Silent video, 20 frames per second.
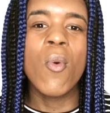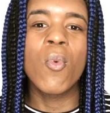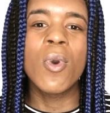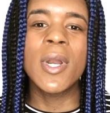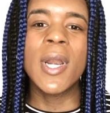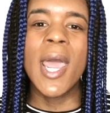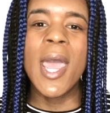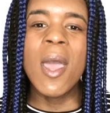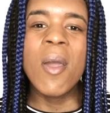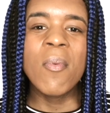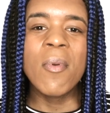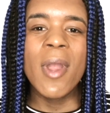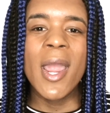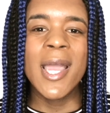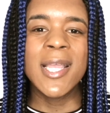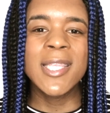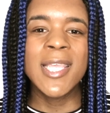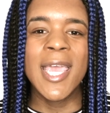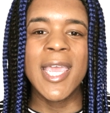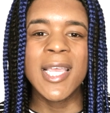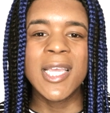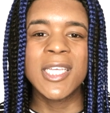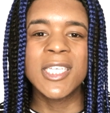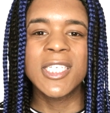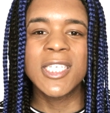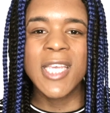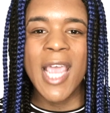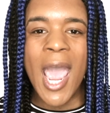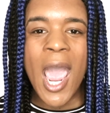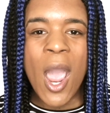whenever I take a
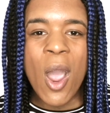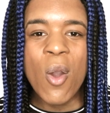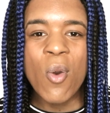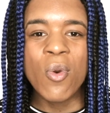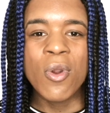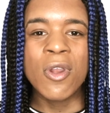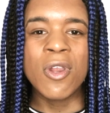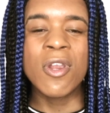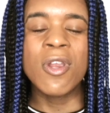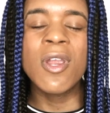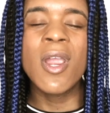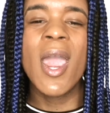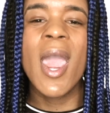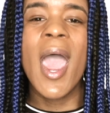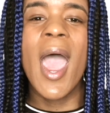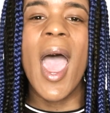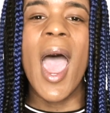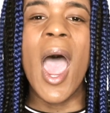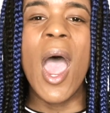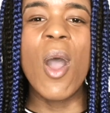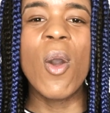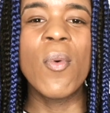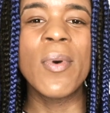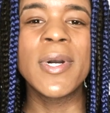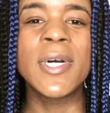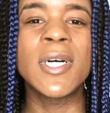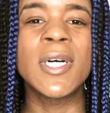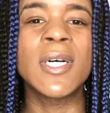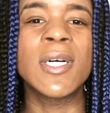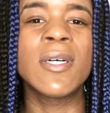shower, I
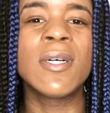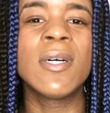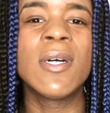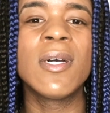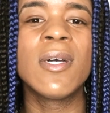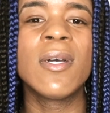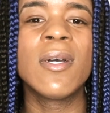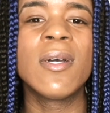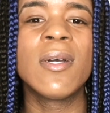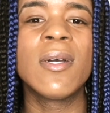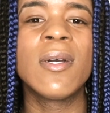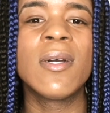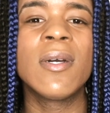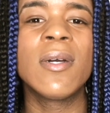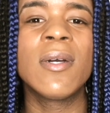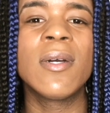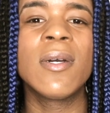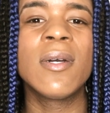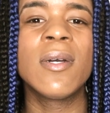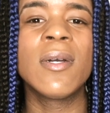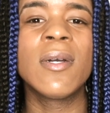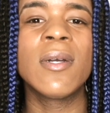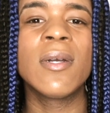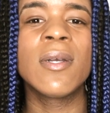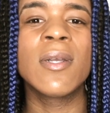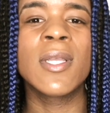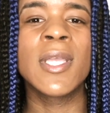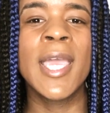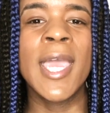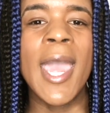will
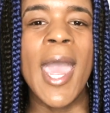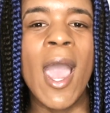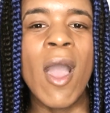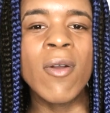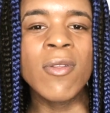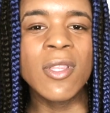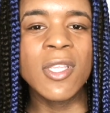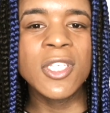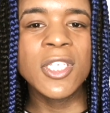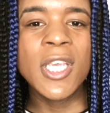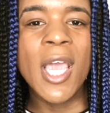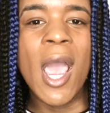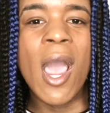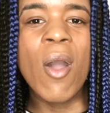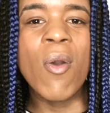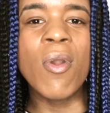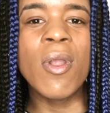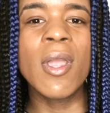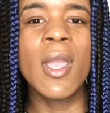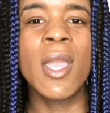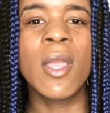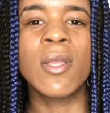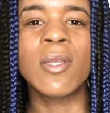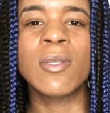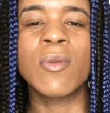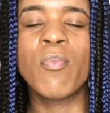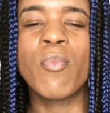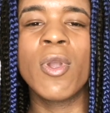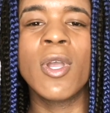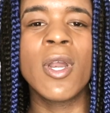get out the shower
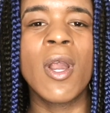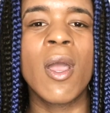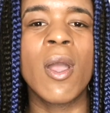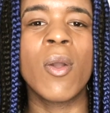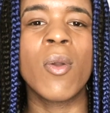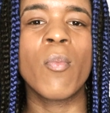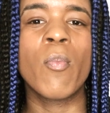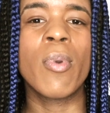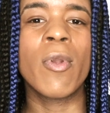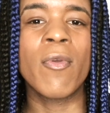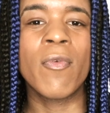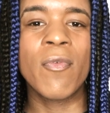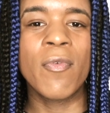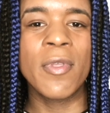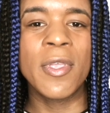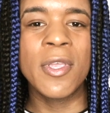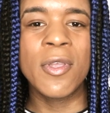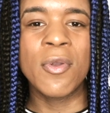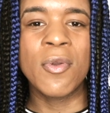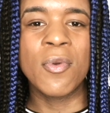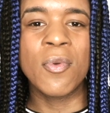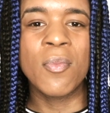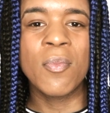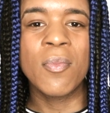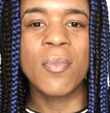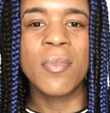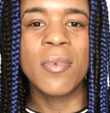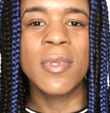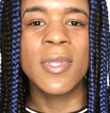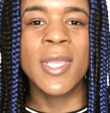and put on perfume.
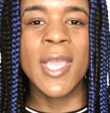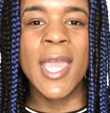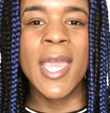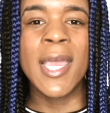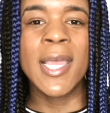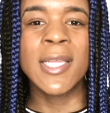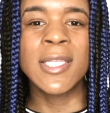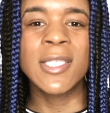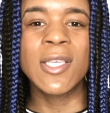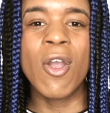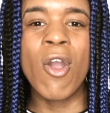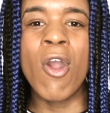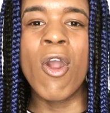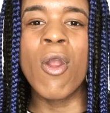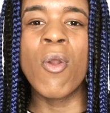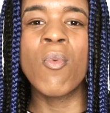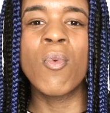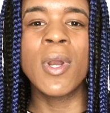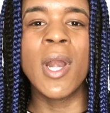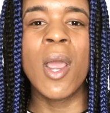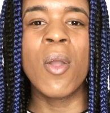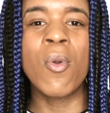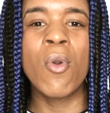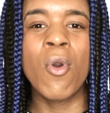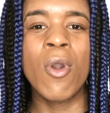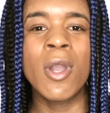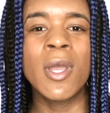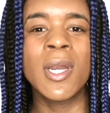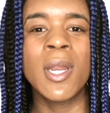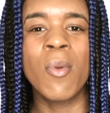Yes, or when
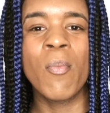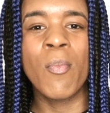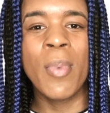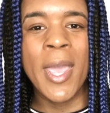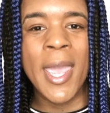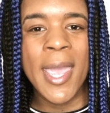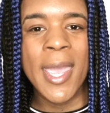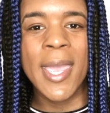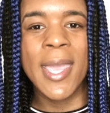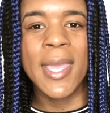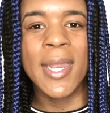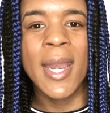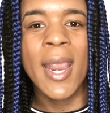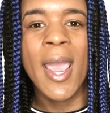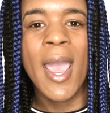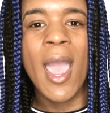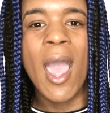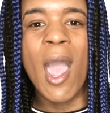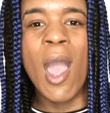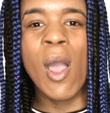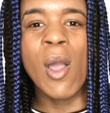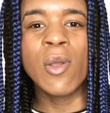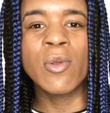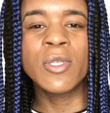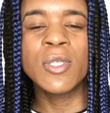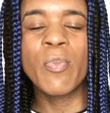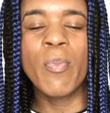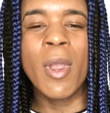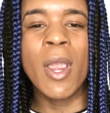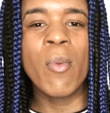I'm going to bed,
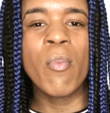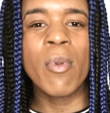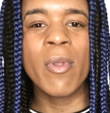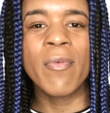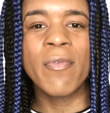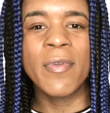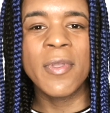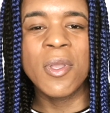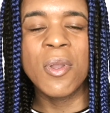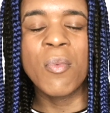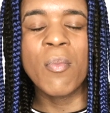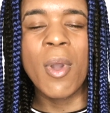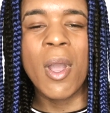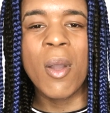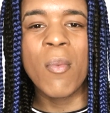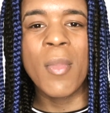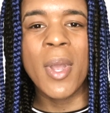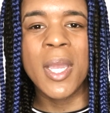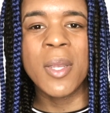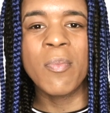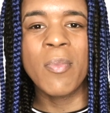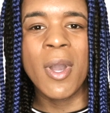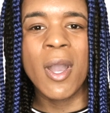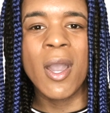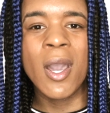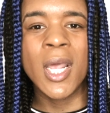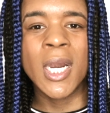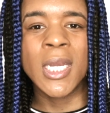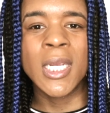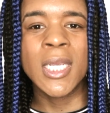I'll spray perfume on my
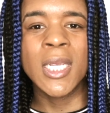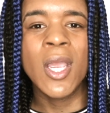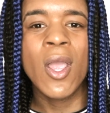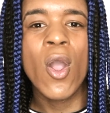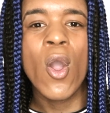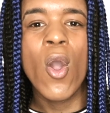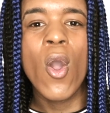body.